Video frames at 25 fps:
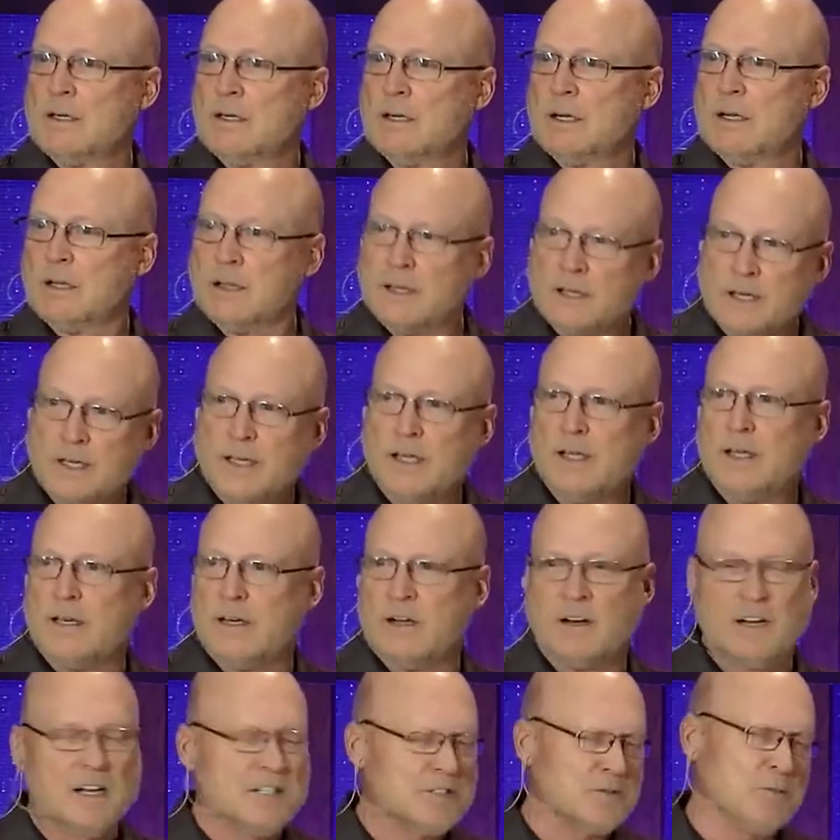click in. Now,
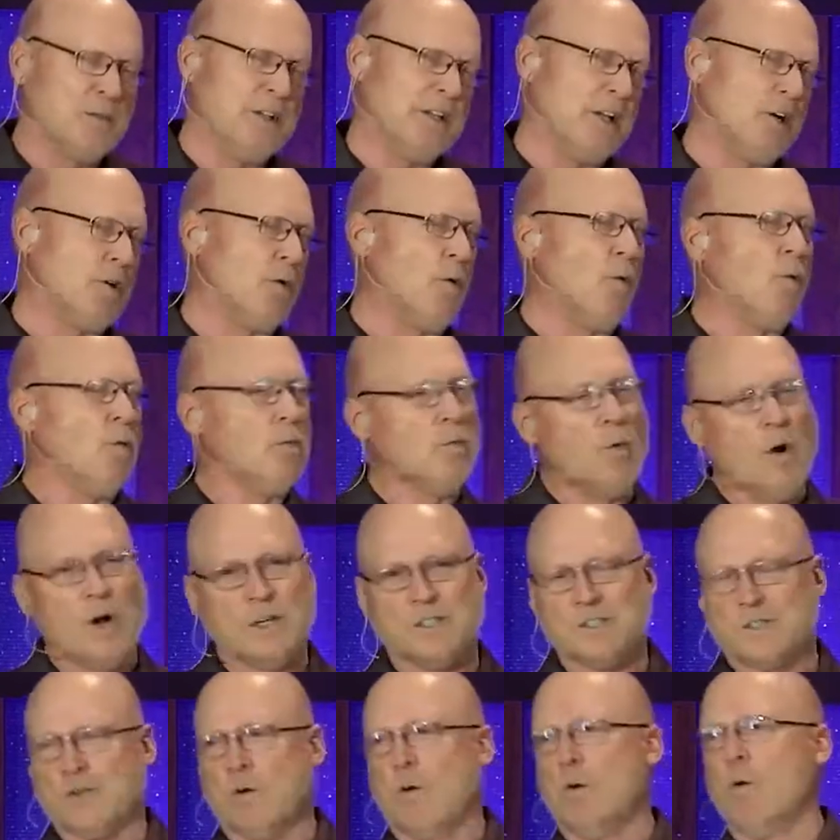that doesn't mean they go
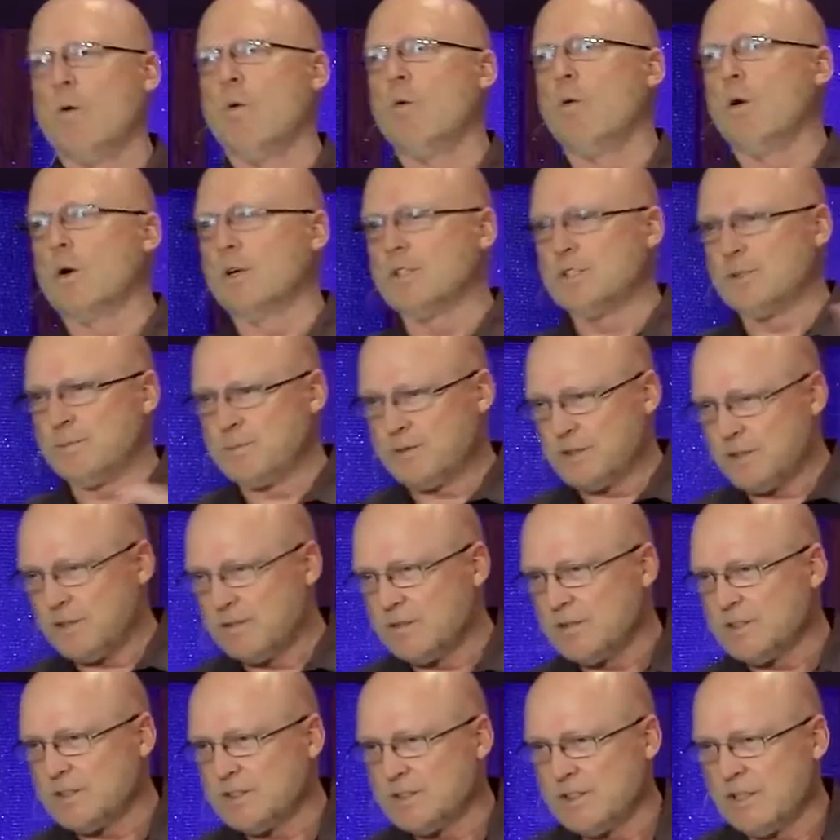watch the whole worship
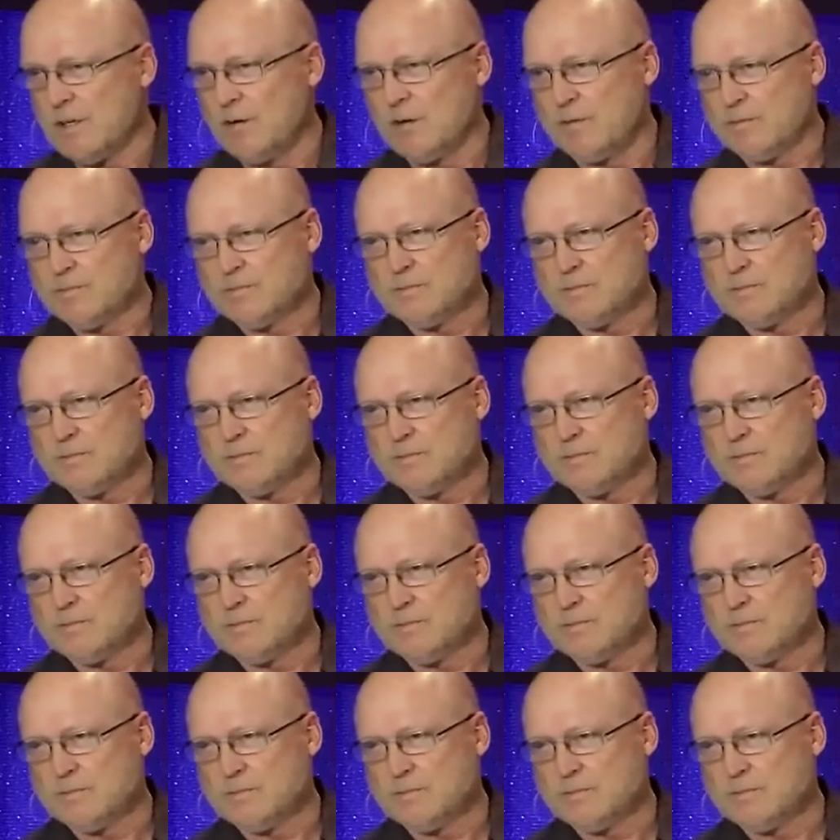service. You know,